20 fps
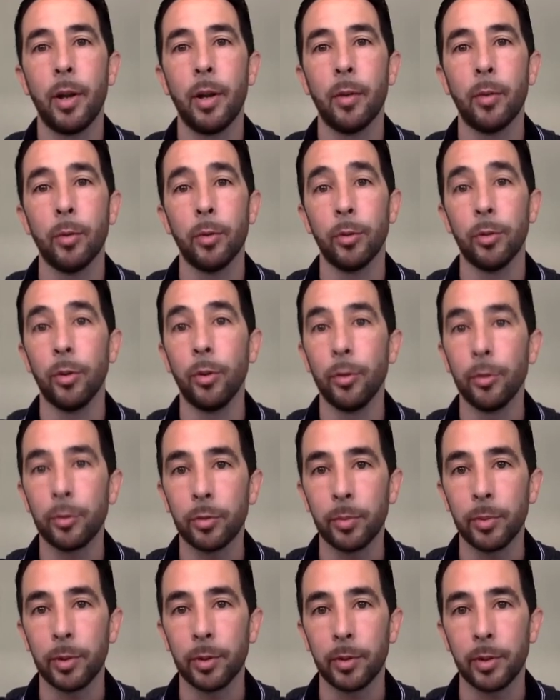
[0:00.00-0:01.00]
results
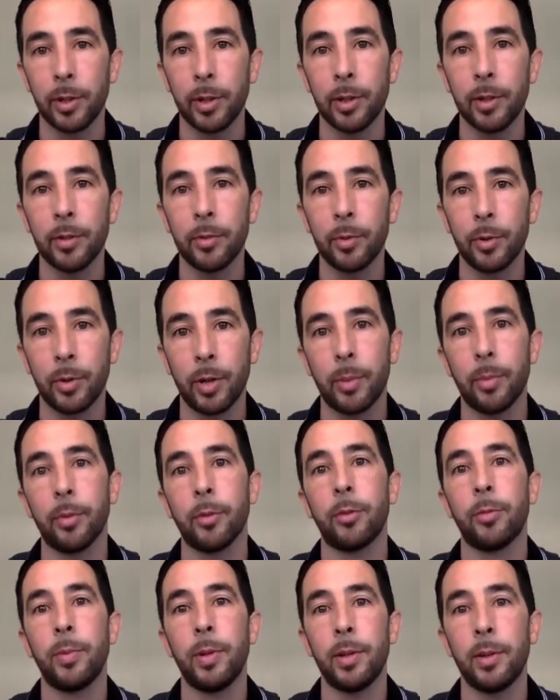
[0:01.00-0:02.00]
from your leads when you're able to
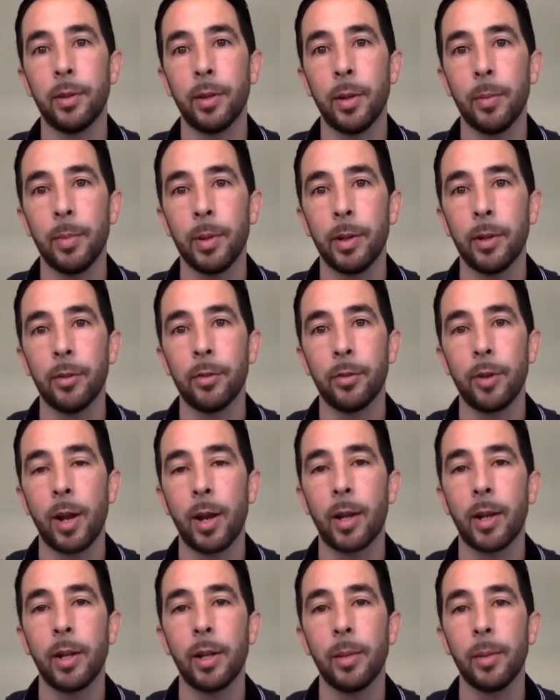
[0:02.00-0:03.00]
speak to them, because you're
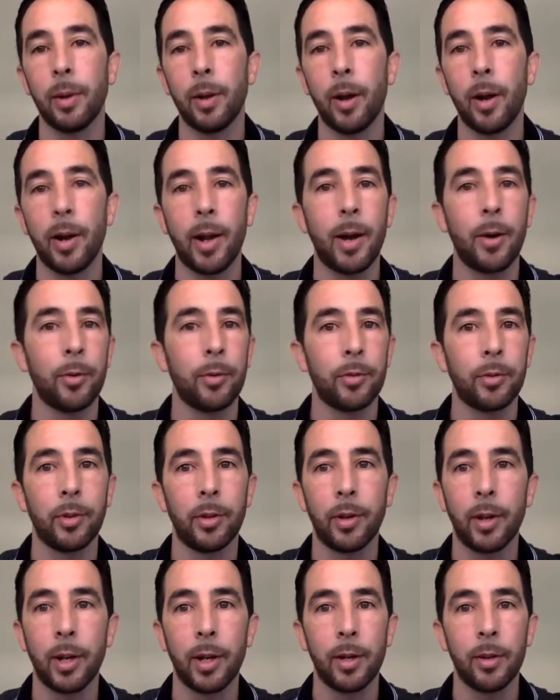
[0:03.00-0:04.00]
not getting them at odd hours of the
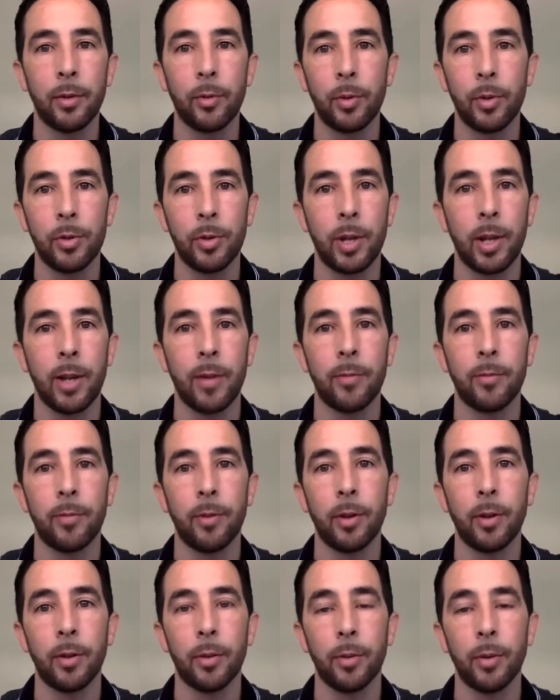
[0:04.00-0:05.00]
night when you can't
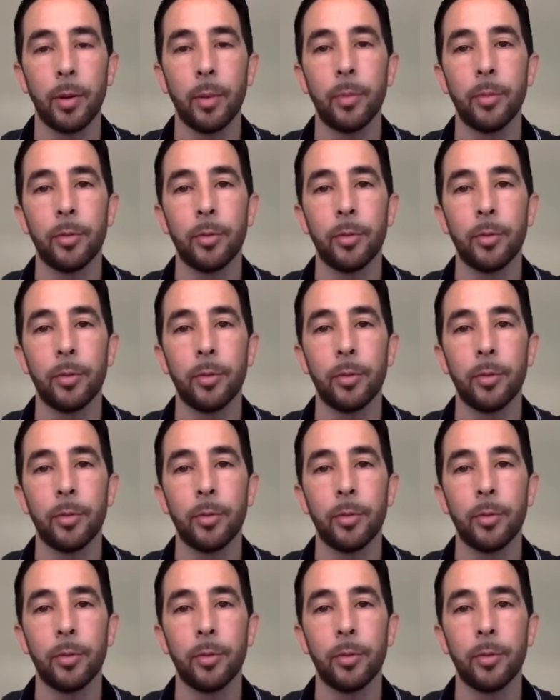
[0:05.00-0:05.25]
follow up.